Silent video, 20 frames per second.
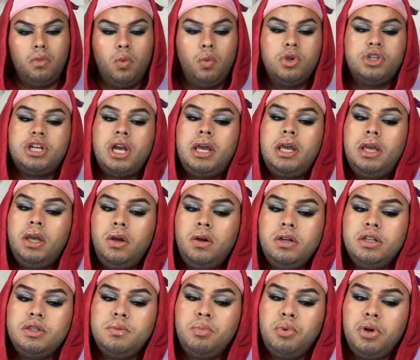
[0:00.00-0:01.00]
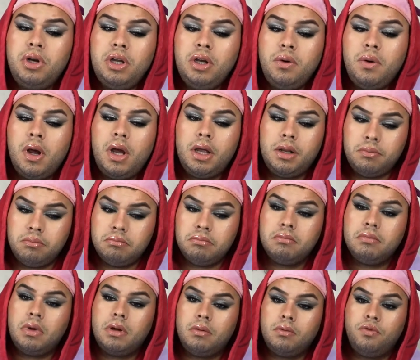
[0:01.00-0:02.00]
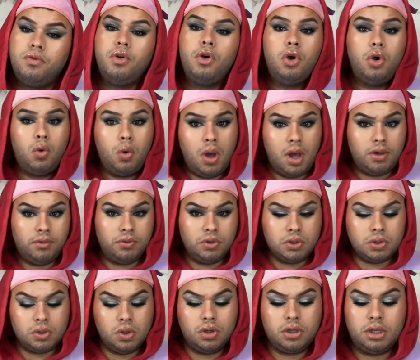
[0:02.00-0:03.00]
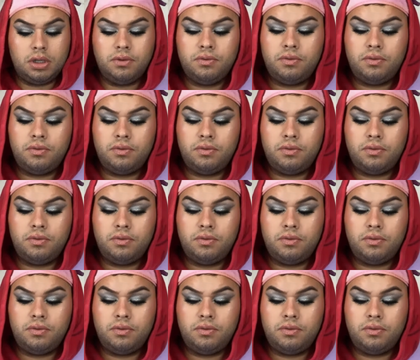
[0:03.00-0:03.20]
Which I hear it's pretty great for whoever's looking for